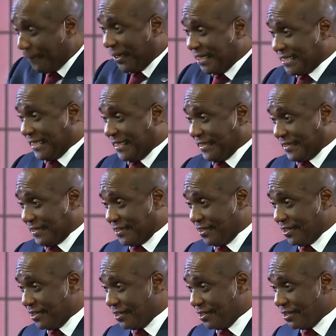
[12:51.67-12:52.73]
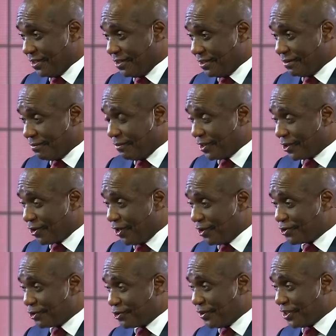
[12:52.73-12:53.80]
big things, but the courage
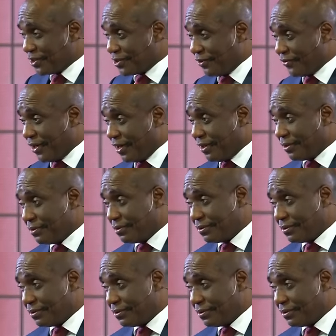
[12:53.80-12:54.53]
to do it is not there.